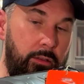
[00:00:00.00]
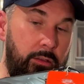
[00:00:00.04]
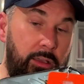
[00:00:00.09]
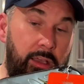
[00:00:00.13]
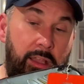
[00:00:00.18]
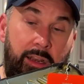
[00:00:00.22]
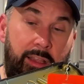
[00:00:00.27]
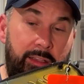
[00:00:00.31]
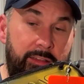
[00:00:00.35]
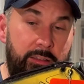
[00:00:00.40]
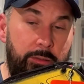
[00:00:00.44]

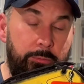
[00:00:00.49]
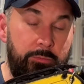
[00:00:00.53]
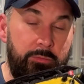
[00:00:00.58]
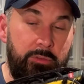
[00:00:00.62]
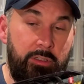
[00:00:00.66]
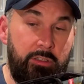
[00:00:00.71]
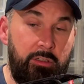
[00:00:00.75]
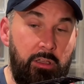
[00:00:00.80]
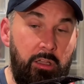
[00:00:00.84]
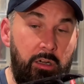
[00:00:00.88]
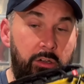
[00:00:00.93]
I like them.
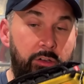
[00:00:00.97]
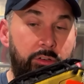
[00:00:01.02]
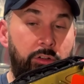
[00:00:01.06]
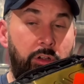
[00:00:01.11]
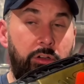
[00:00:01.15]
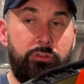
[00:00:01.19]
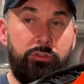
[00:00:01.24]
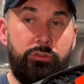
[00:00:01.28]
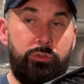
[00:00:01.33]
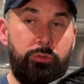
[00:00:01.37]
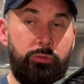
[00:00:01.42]
The color
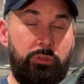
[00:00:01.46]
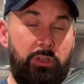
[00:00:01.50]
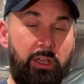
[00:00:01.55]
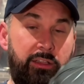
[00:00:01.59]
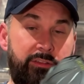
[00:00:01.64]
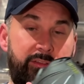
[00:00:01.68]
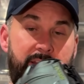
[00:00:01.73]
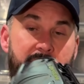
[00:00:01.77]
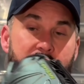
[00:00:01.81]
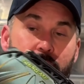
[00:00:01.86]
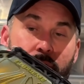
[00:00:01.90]
are cool. I
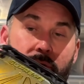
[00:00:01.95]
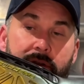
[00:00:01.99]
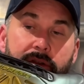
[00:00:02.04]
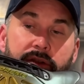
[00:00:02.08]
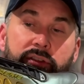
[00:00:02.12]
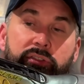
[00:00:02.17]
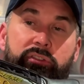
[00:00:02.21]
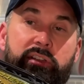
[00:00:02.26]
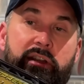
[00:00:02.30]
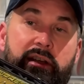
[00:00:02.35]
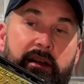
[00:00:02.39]
think you can
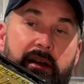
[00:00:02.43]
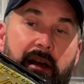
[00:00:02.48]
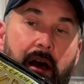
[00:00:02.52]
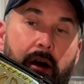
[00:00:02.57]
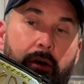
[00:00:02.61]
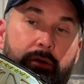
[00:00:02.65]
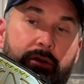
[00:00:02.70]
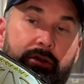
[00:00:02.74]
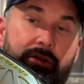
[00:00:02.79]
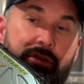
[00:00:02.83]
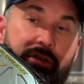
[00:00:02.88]
see
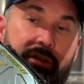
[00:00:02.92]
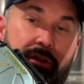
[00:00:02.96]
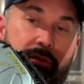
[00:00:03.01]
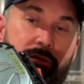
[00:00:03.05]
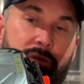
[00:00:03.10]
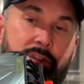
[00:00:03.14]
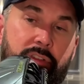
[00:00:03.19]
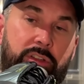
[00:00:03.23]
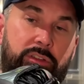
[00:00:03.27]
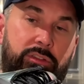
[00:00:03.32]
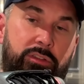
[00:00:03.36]
how it
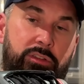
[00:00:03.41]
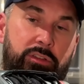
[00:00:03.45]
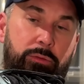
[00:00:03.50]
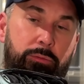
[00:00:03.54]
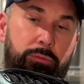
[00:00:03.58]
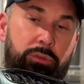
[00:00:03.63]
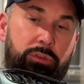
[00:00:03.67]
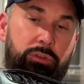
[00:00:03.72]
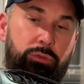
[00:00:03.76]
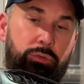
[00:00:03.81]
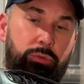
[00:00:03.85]
shifts
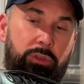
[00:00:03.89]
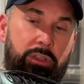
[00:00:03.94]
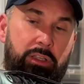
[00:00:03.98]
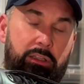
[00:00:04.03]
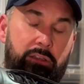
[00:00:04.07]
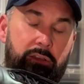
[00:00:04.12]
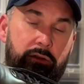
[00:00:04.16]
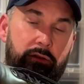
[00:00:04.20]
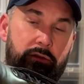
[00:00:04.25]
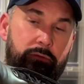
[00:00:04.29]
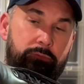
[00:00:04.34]

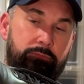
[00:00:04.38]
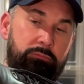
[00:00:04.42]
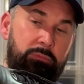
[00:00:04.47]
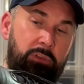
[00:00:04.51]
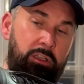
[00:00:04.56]
between